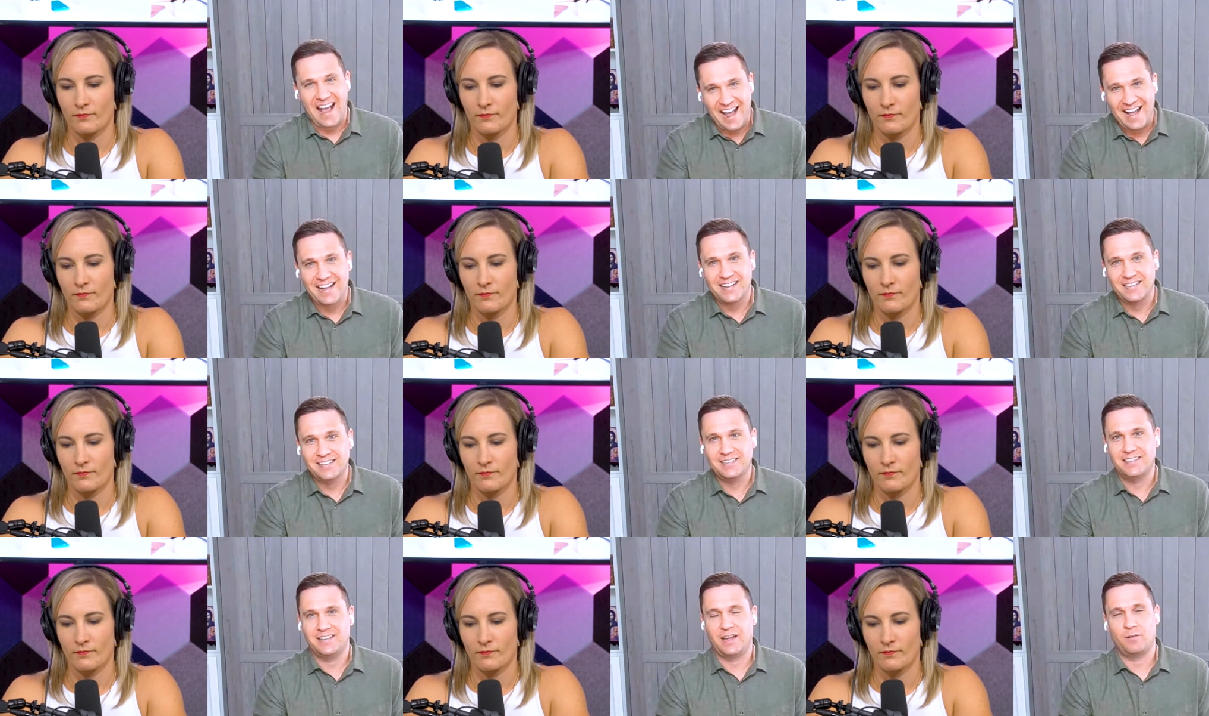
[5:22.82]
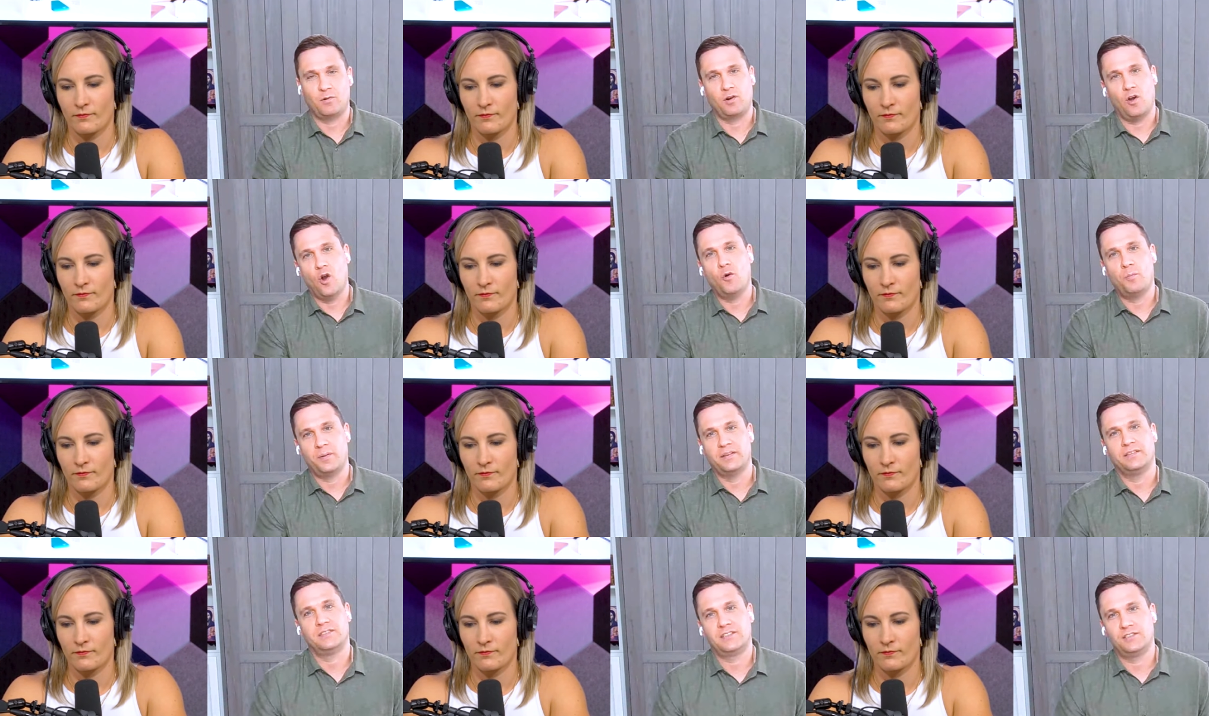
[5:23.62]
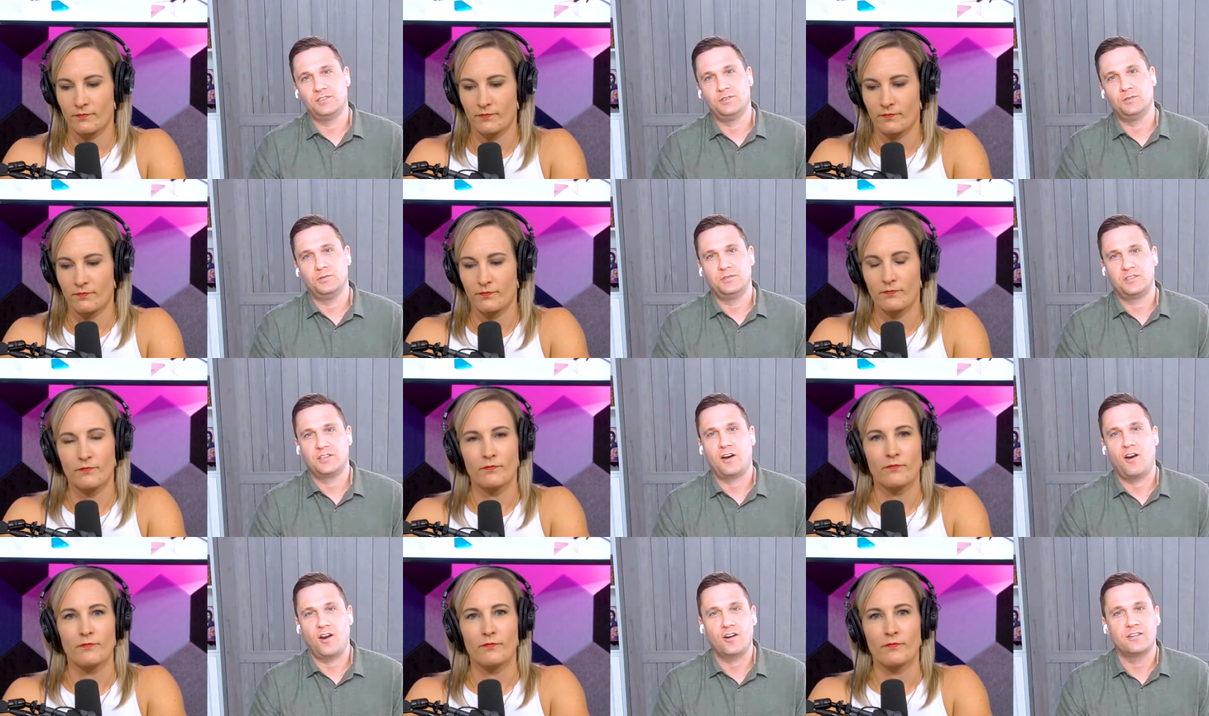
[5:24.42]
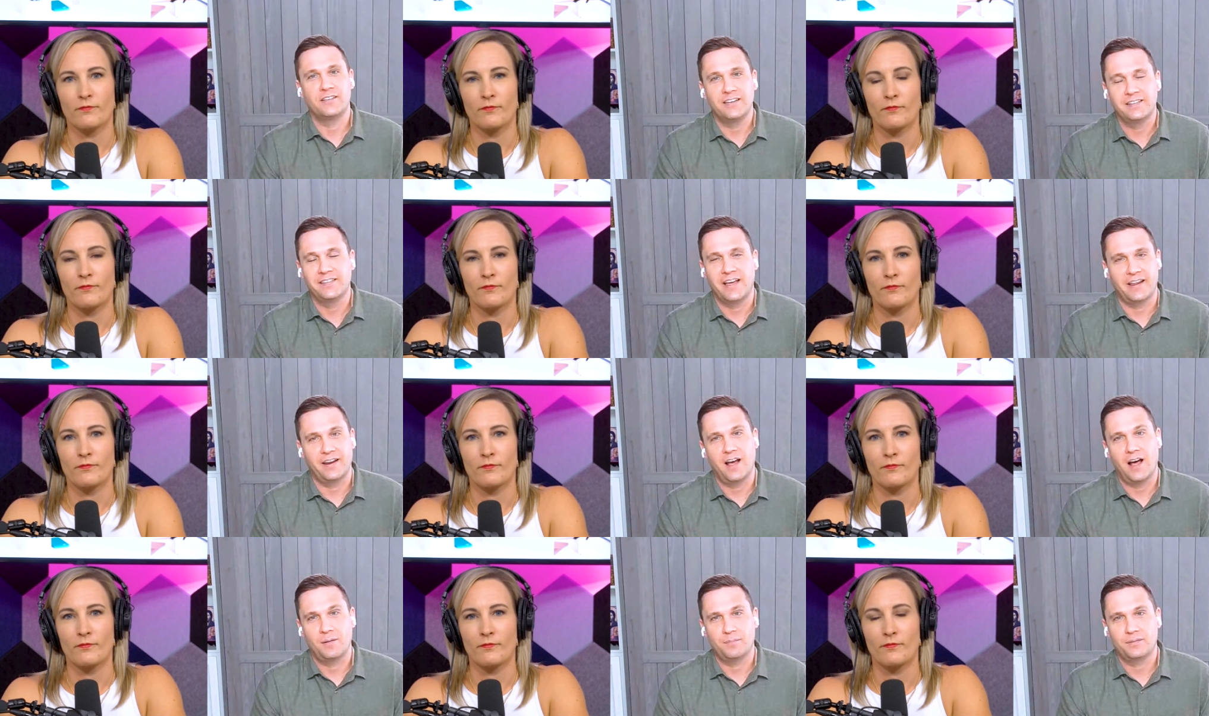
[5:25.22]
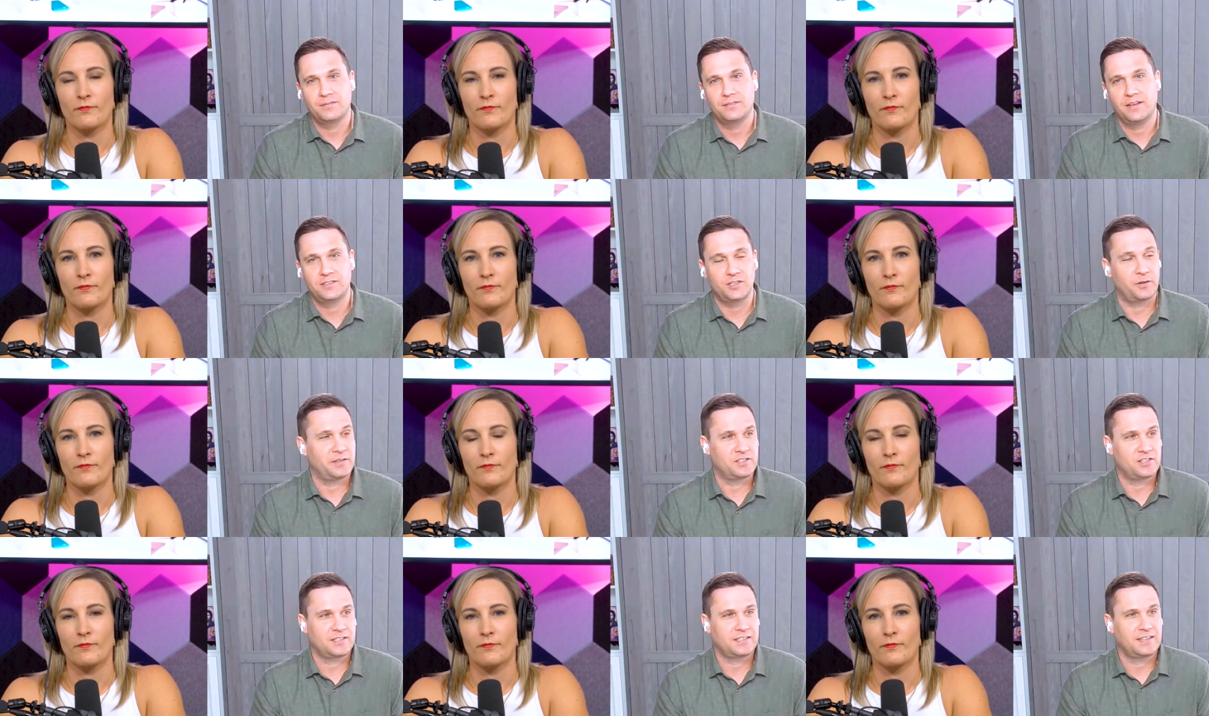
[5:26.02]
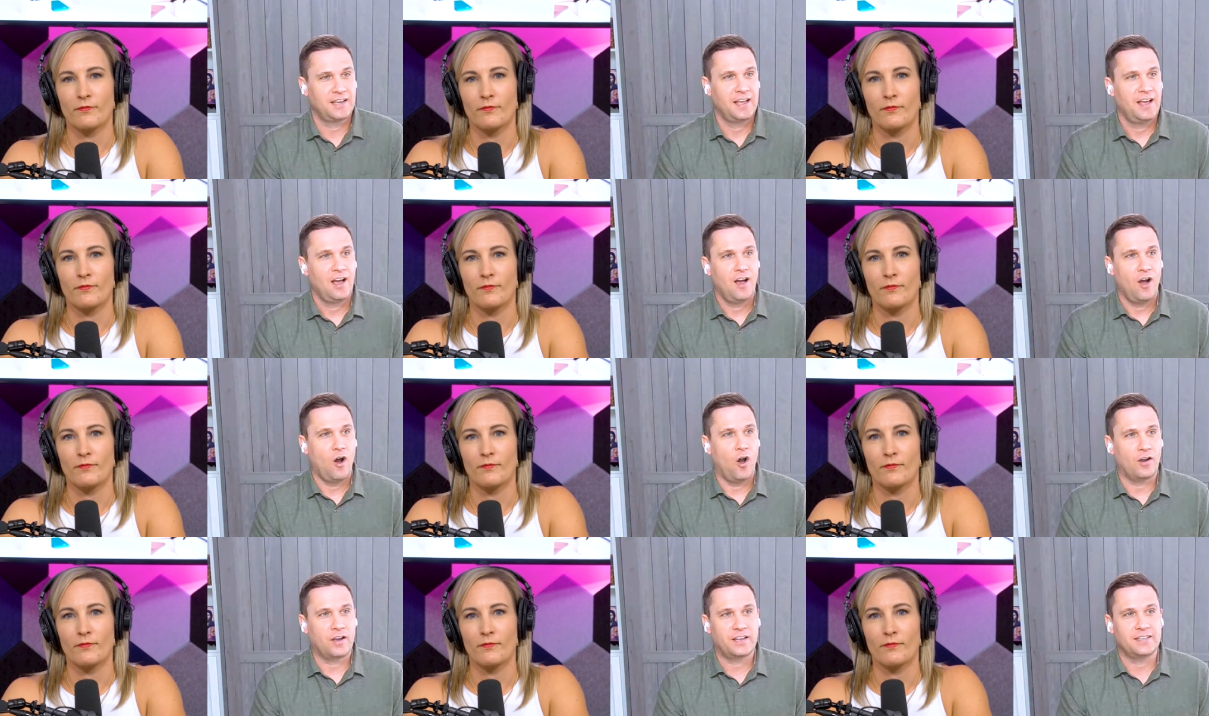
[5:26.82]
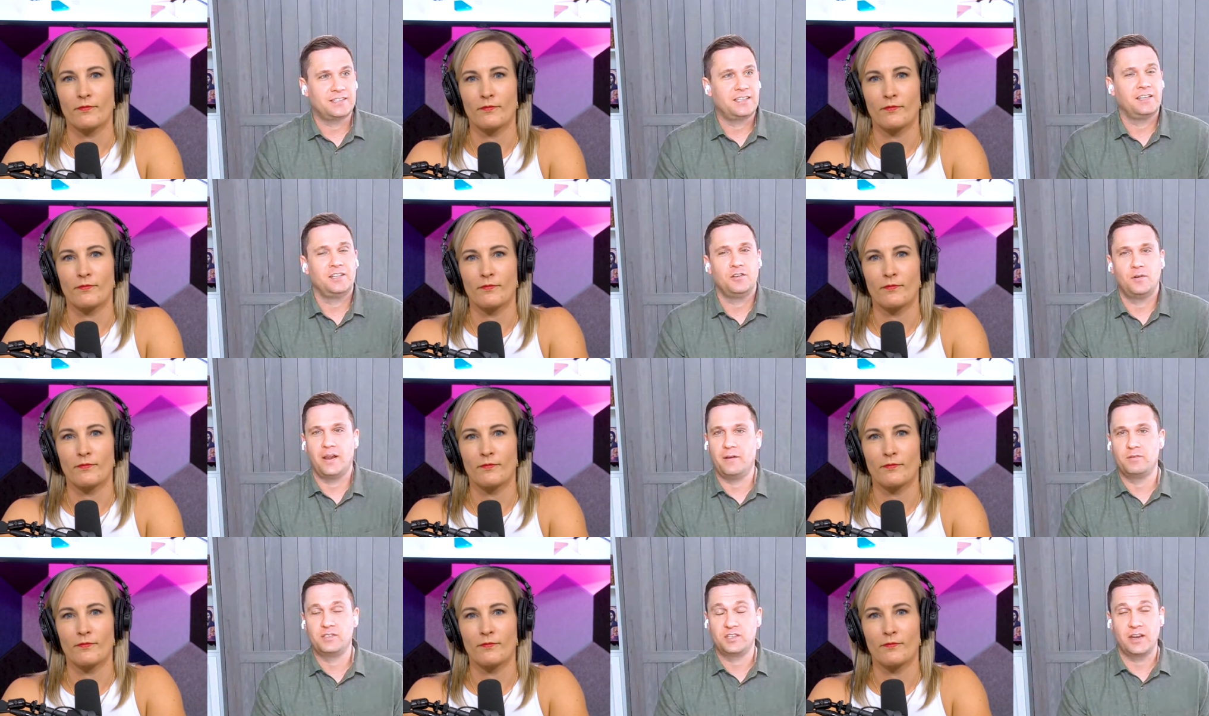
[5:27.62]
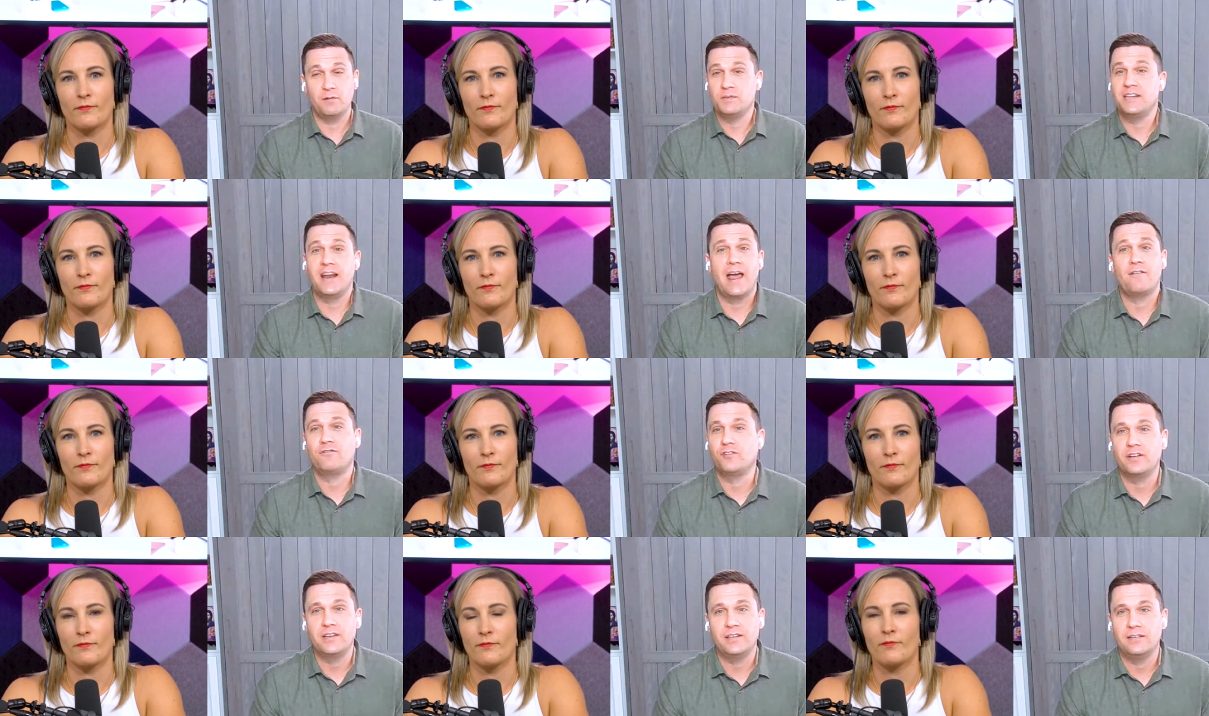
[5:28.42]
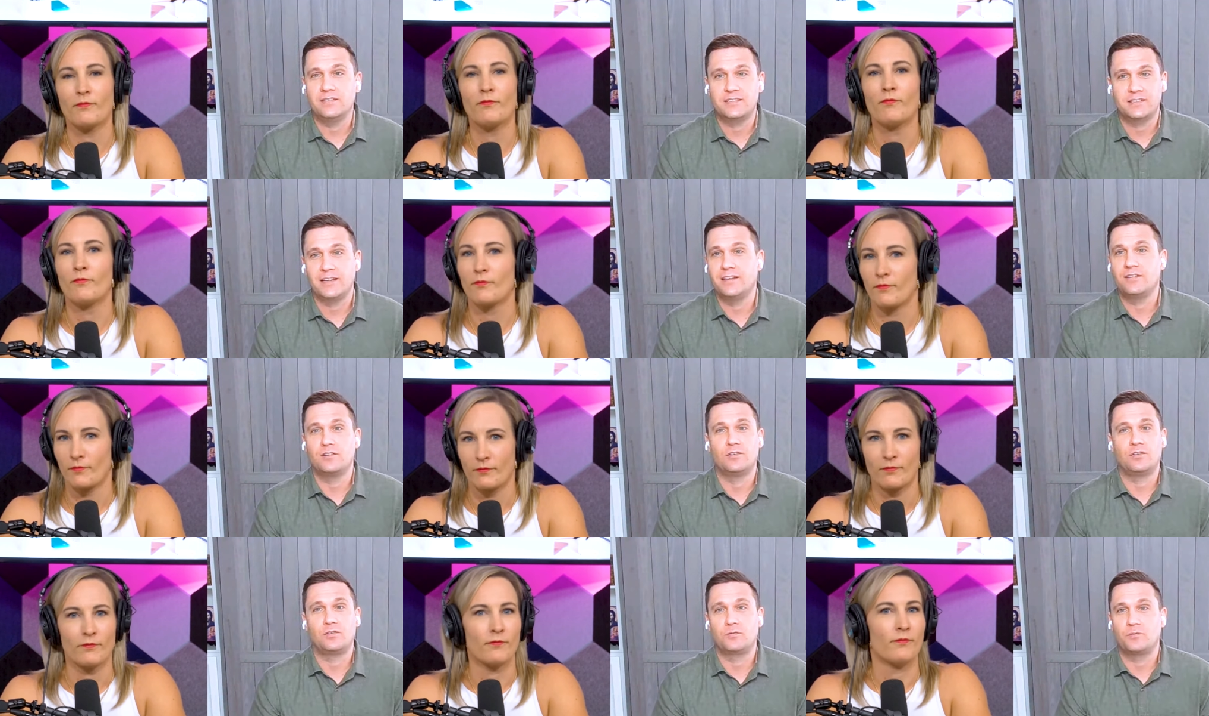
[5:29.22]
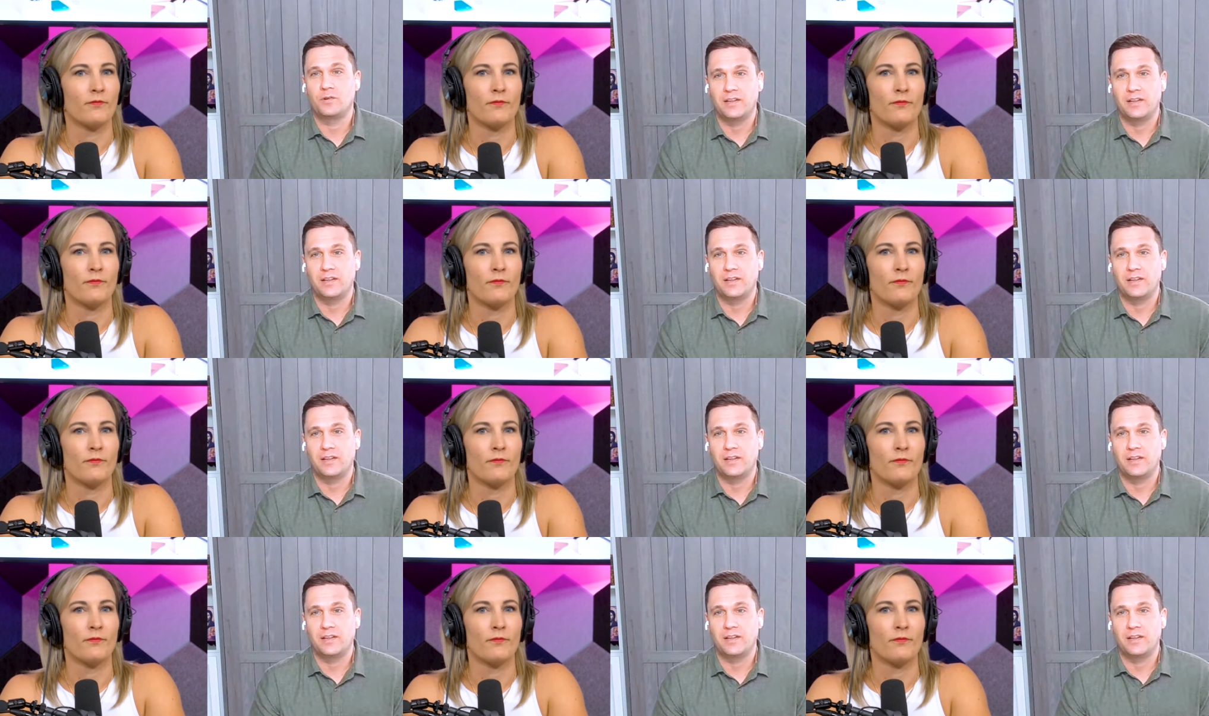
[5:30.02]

Speaker 1: and they were open to, to hardening that up. And so it just continued. It was, it was in every single